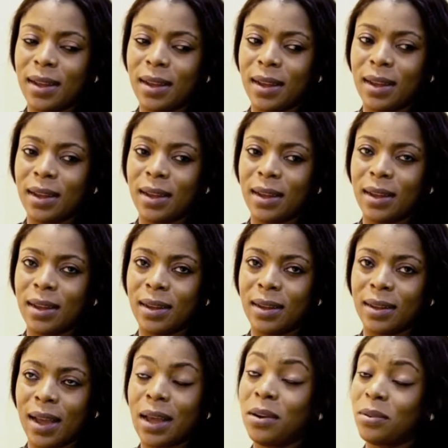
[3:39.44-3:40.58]

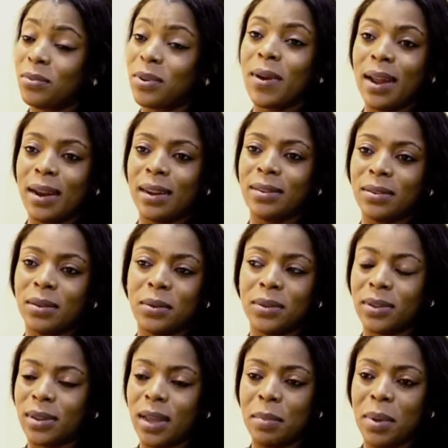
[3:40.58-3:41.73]
I don't regret it. So
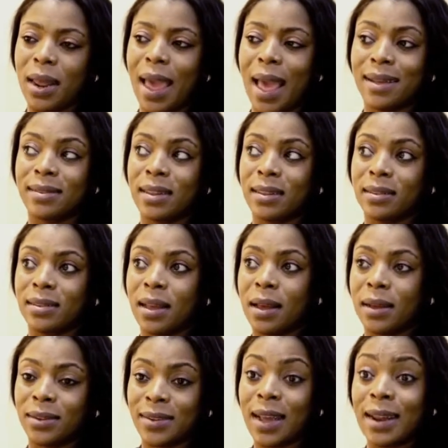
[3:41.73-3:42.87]
I mean, it has its
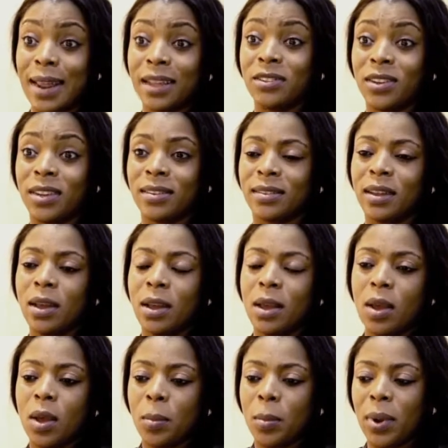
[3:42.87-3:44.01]
challenges,
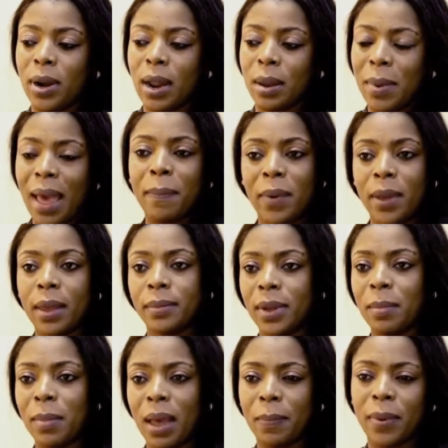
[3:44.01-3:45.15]
but I'm happy.
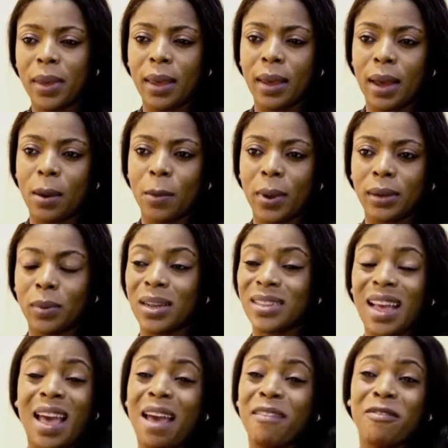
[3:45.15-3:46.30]
I'm happy I went, because
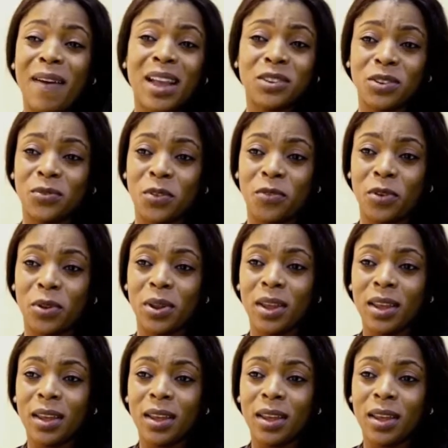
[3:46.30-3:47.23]
I have passion for food.